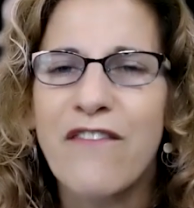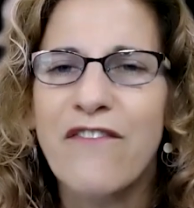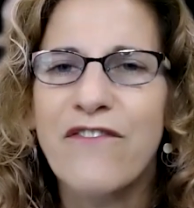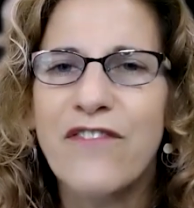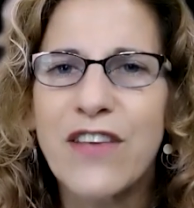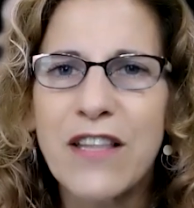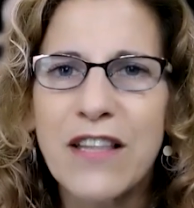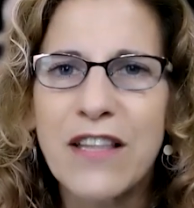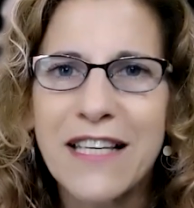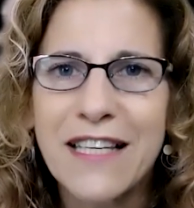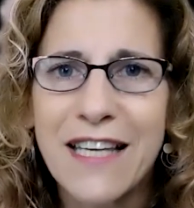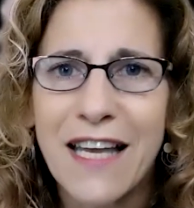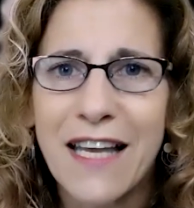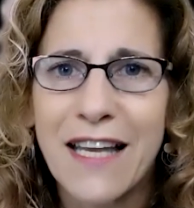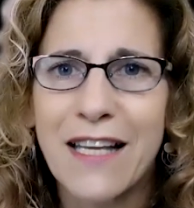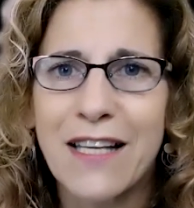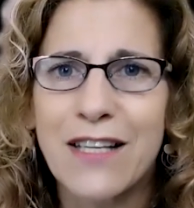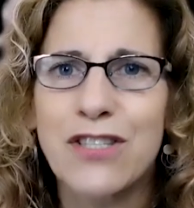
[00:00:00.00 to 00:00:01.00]
feel
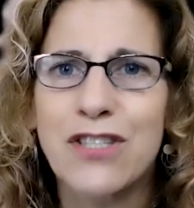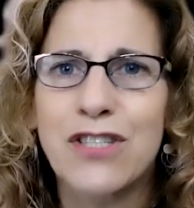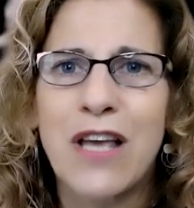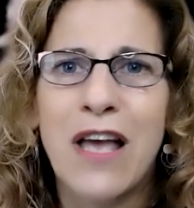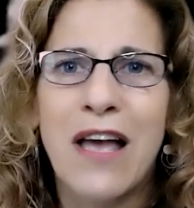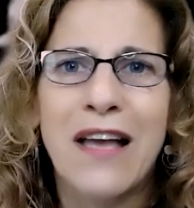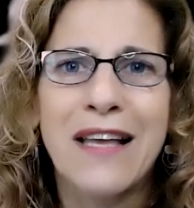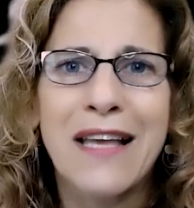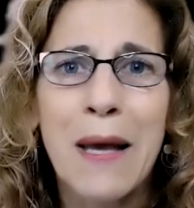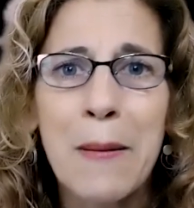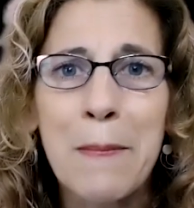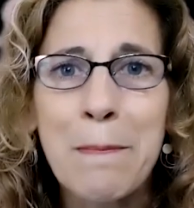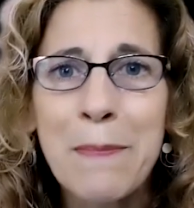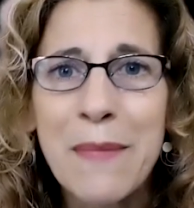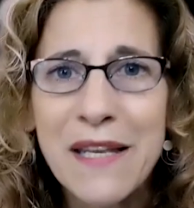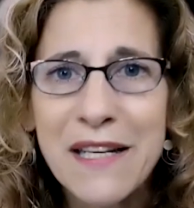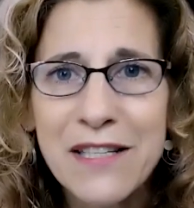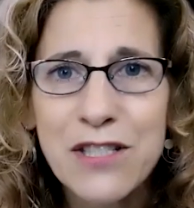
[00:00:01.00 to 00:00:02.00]
engaged,
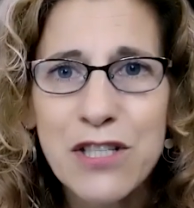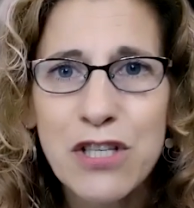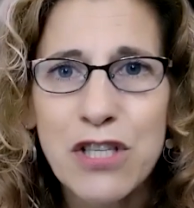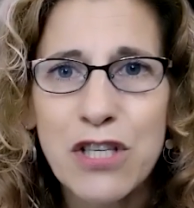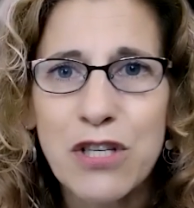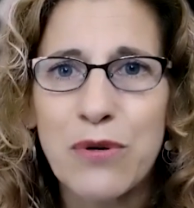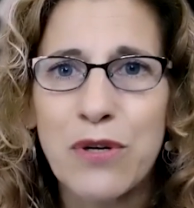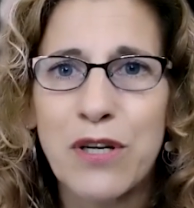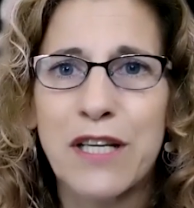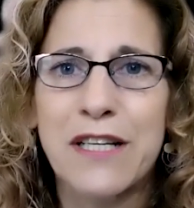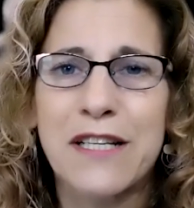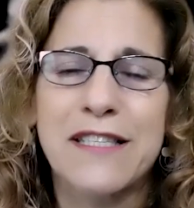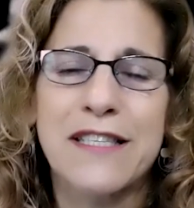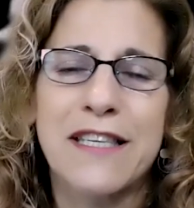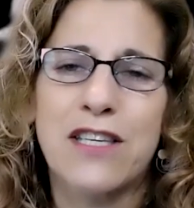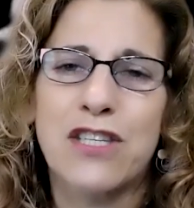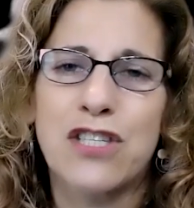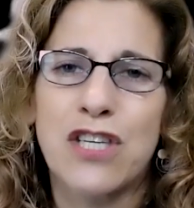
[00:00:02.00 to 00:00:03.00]
committed to the
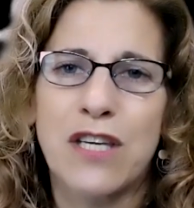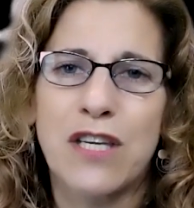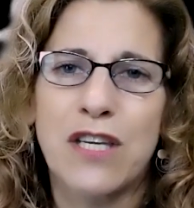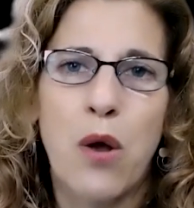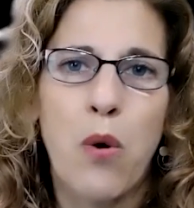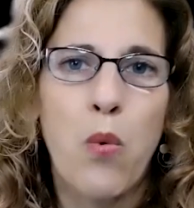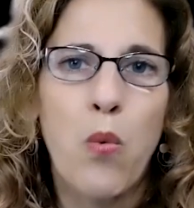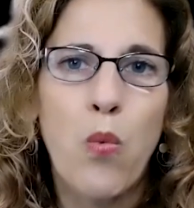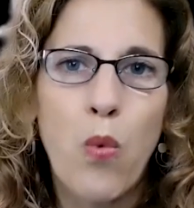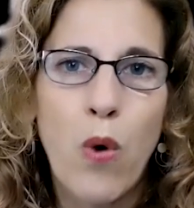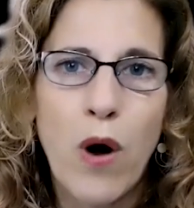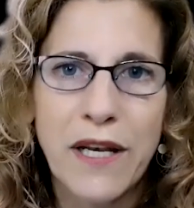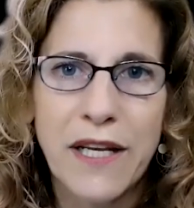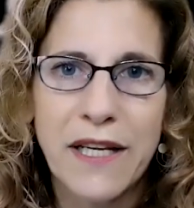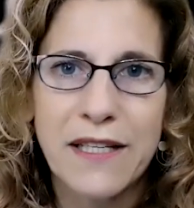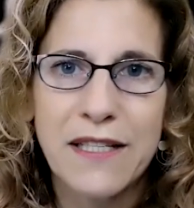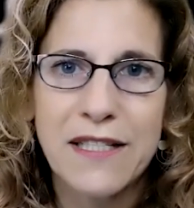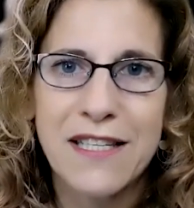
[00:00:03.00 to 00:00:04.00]
organization,
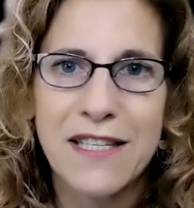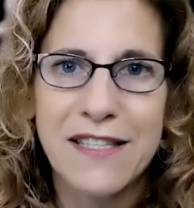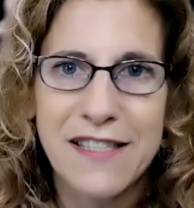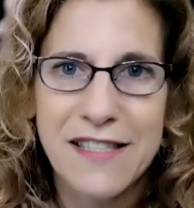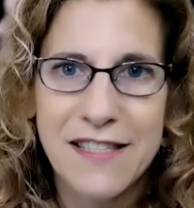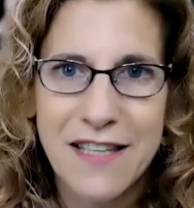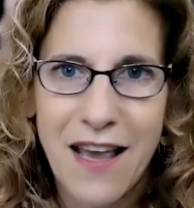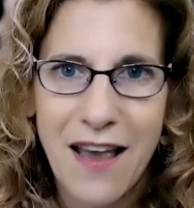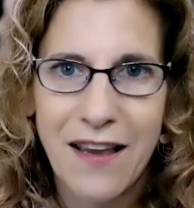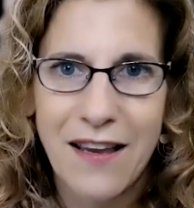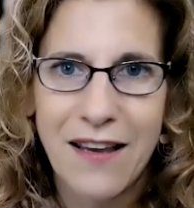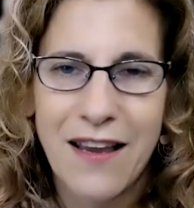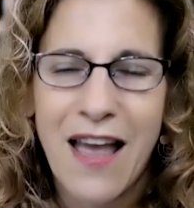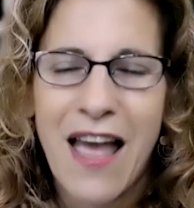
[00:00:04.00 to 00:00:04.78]
wanting to stay.